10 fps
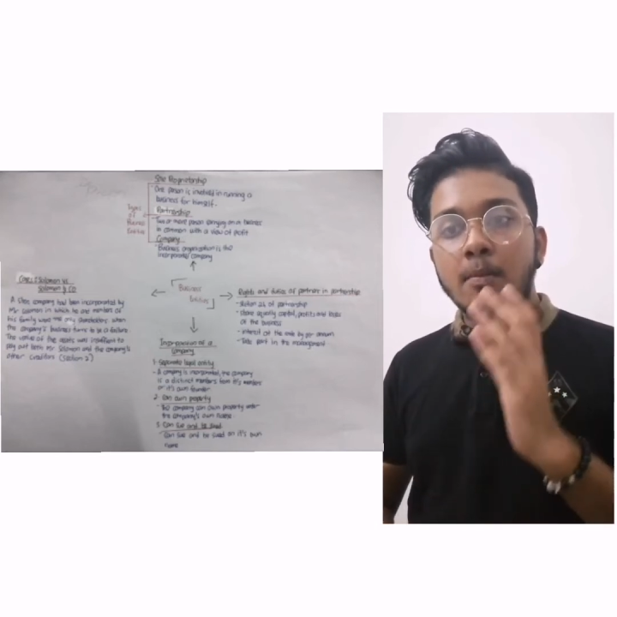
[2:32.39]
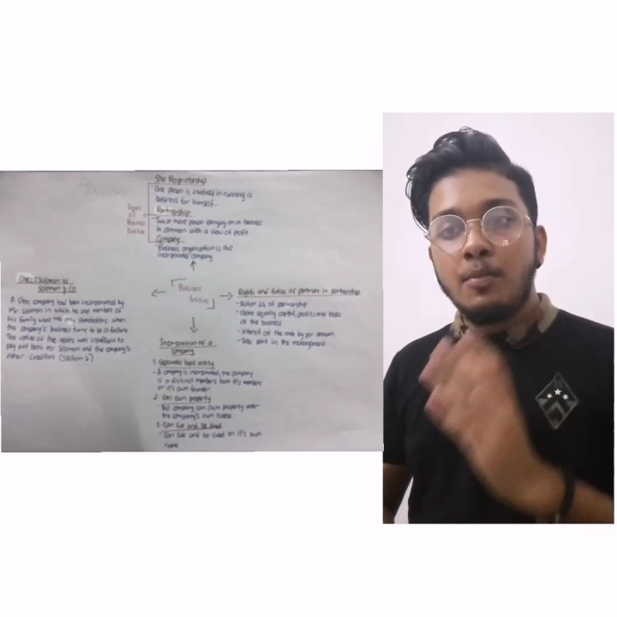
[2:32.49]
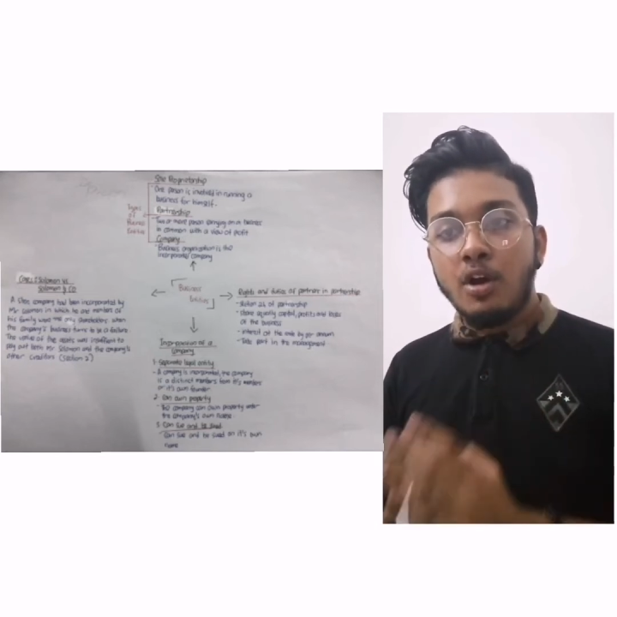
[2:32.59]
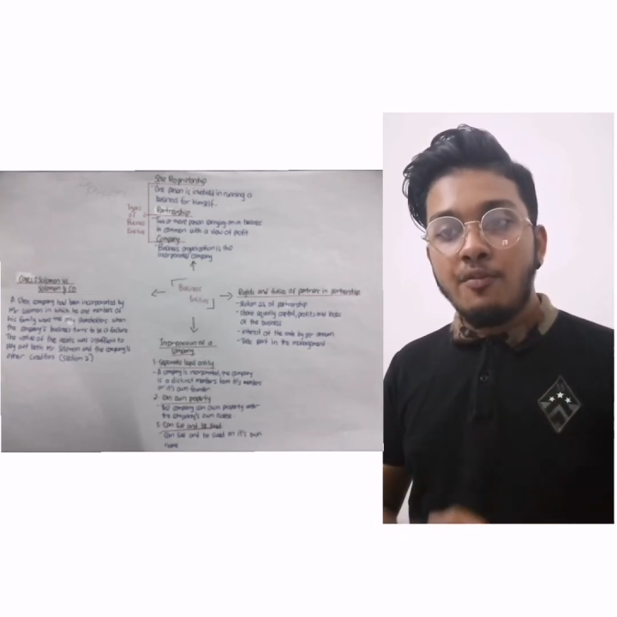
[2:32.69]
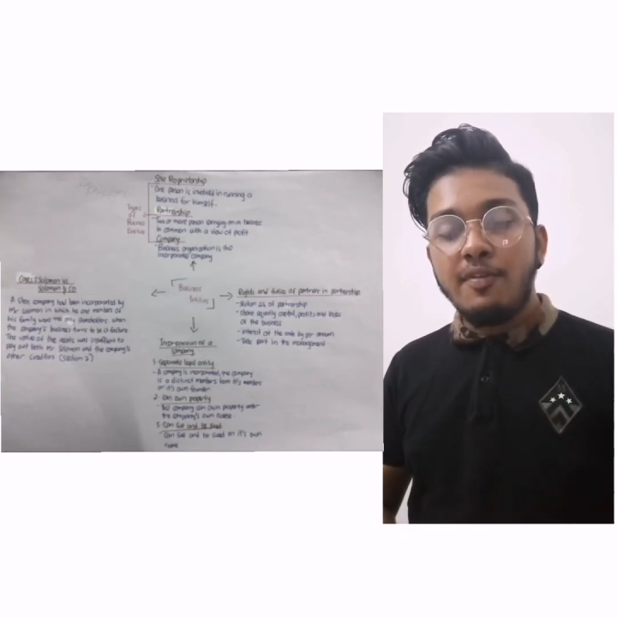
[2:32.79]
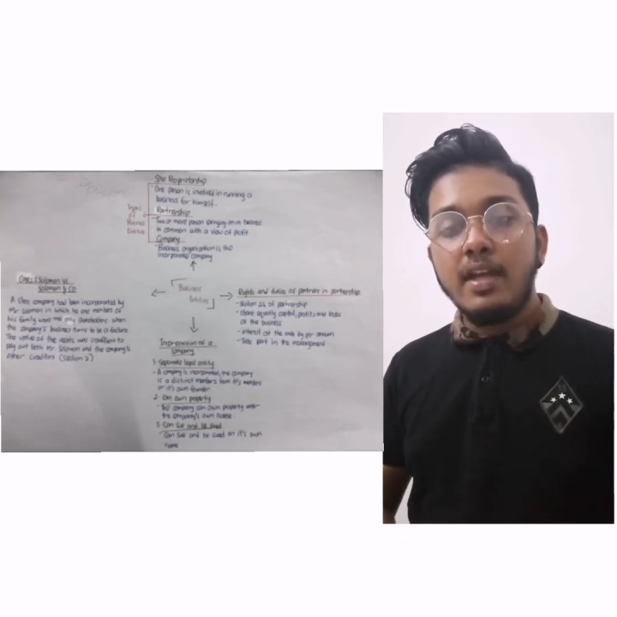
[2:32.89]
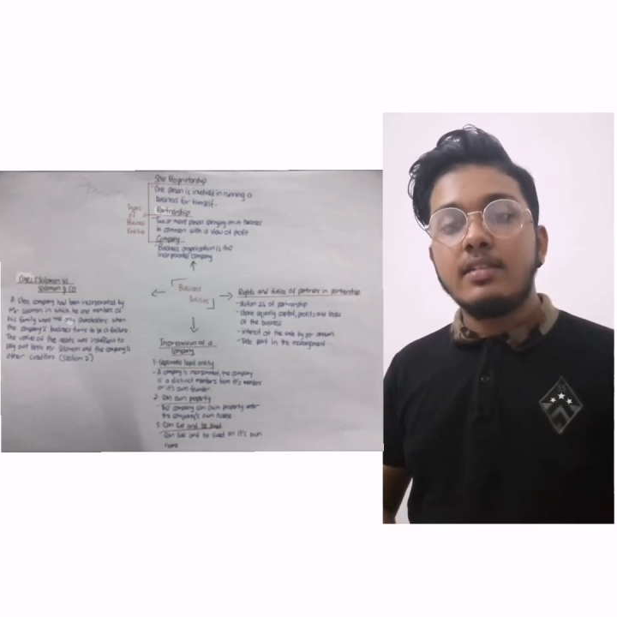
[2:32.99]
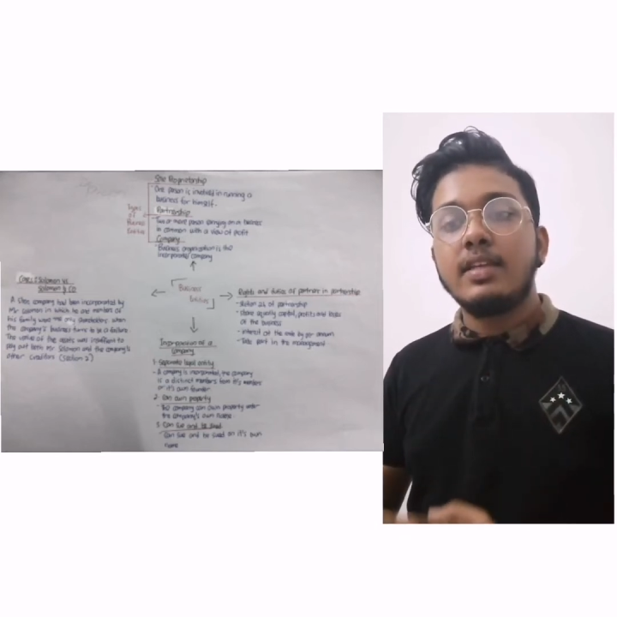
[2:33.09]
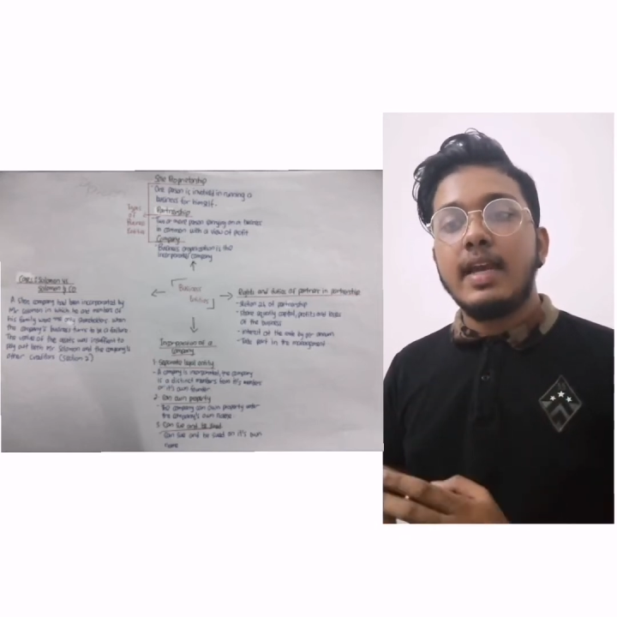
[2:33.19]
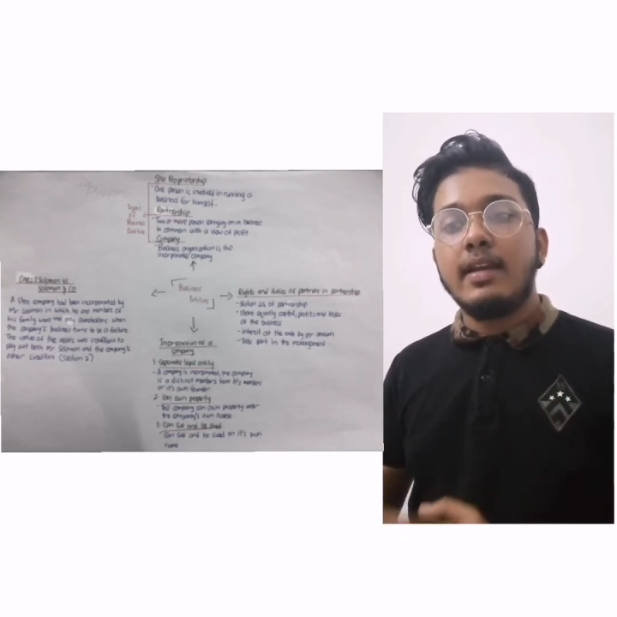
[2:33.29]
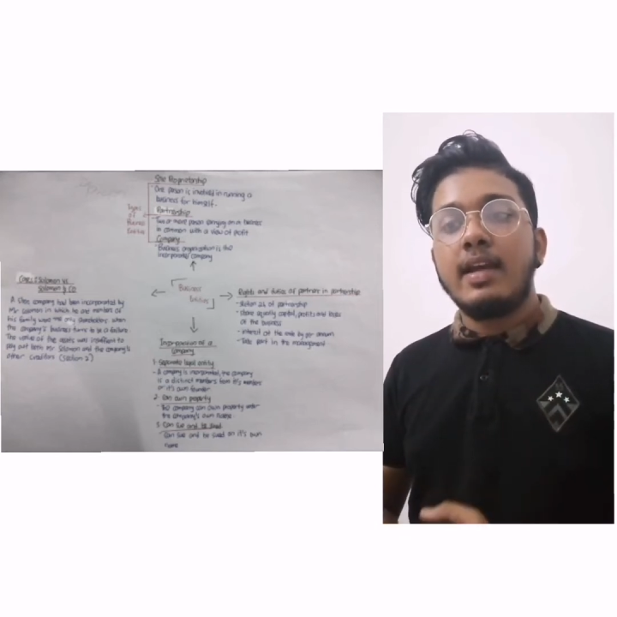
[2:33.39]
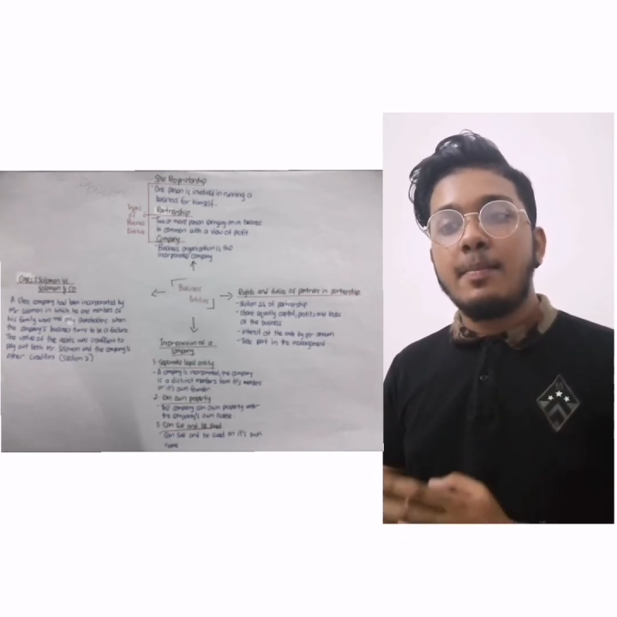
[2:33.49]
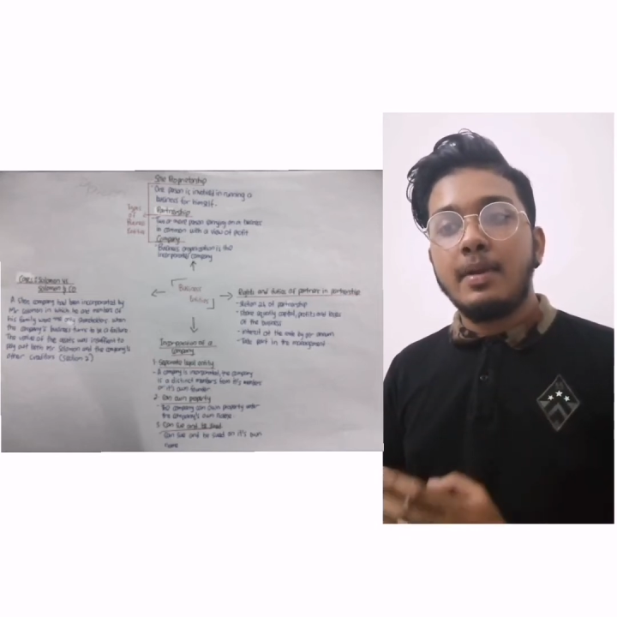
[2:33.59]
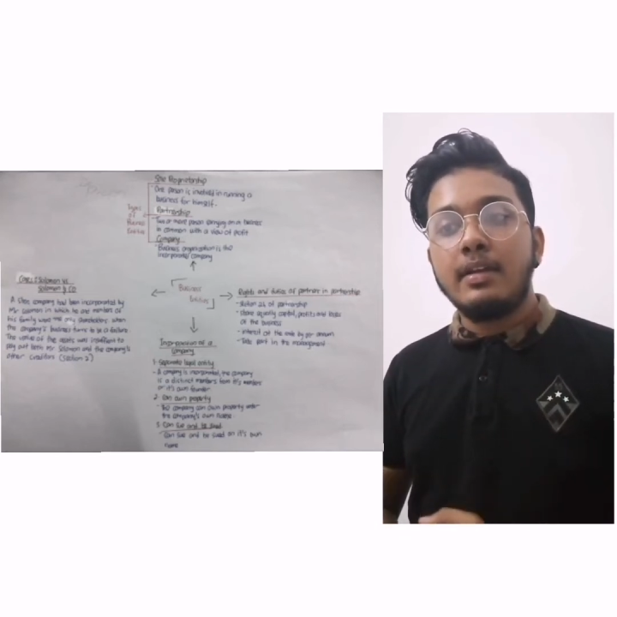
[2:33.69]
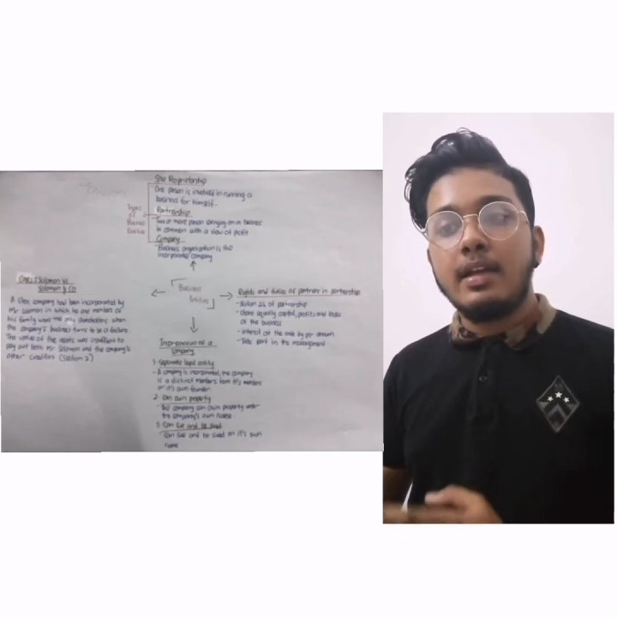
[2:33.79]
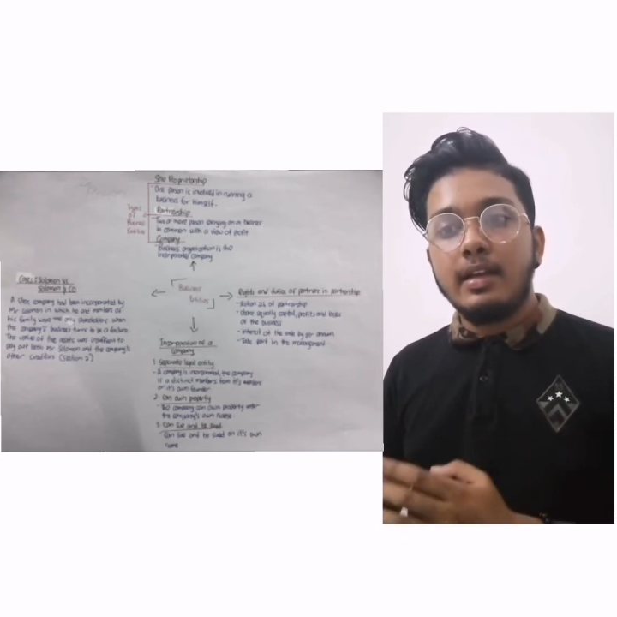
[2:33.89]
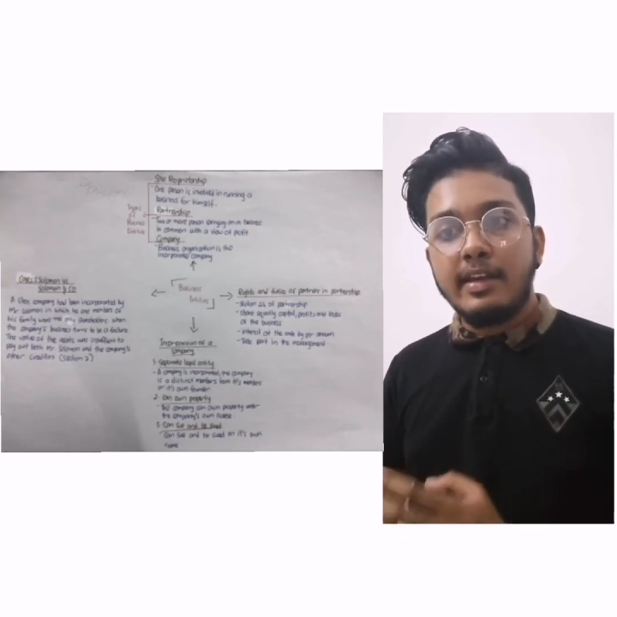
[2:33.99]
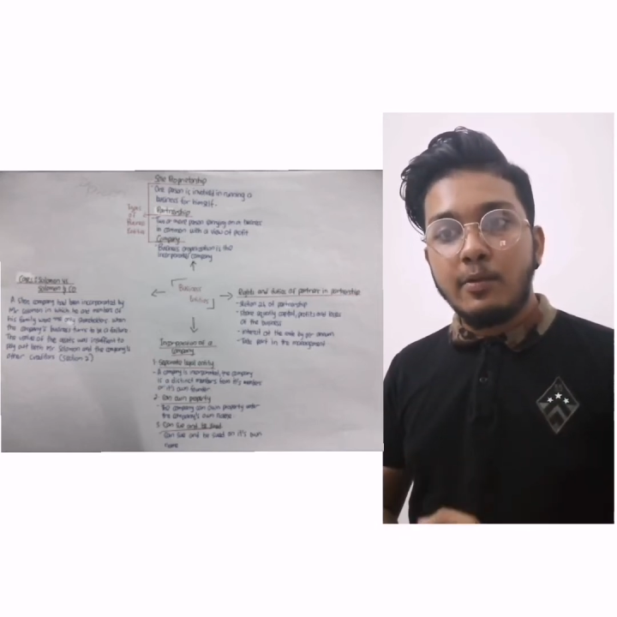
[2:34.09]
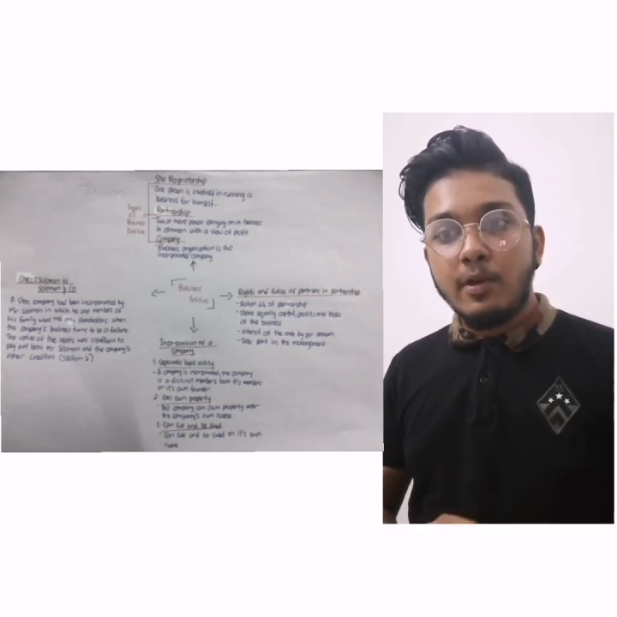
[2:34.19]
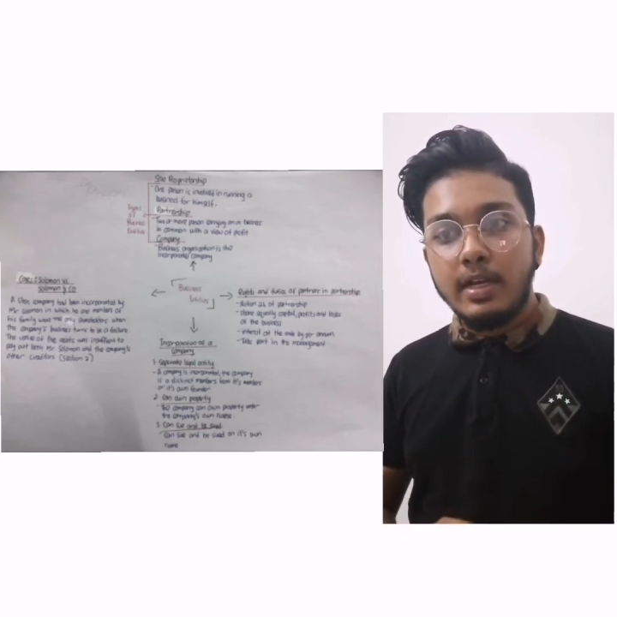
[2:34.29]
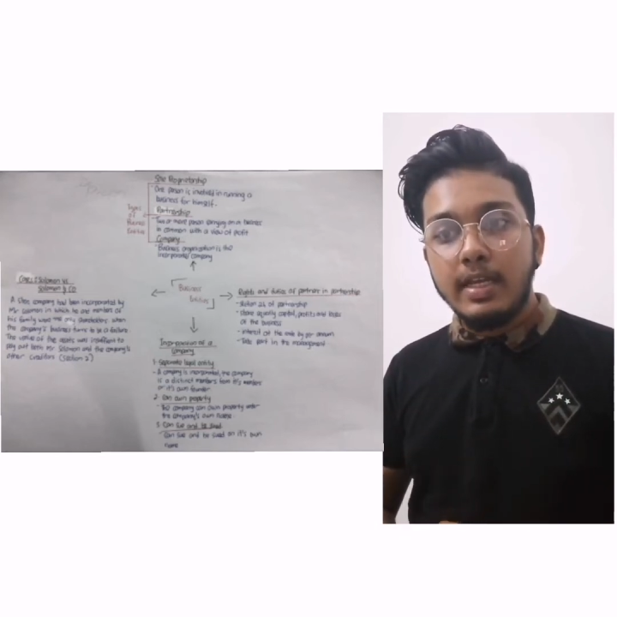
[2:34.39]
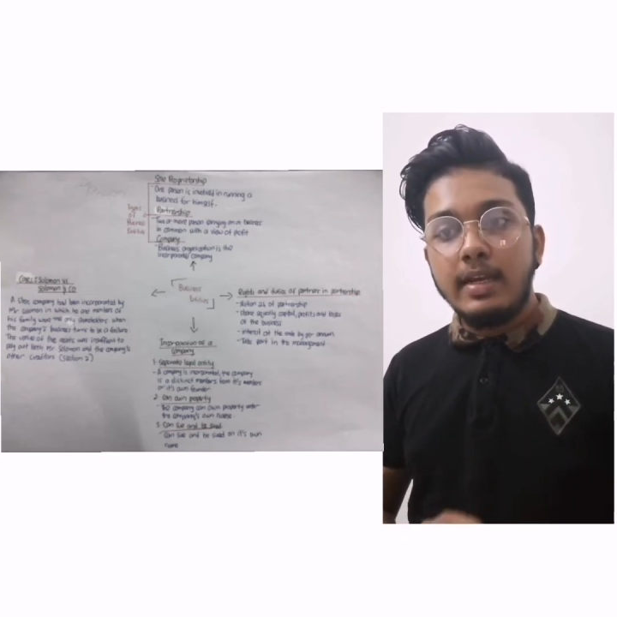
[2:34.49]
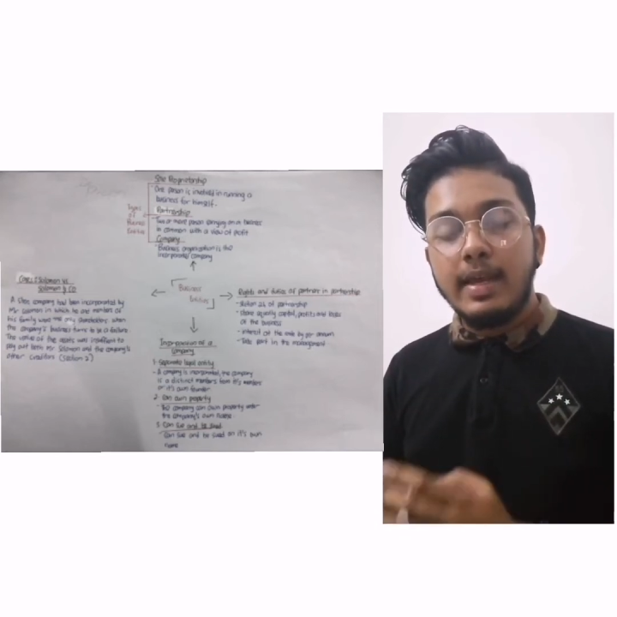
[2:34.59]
profits and capital equally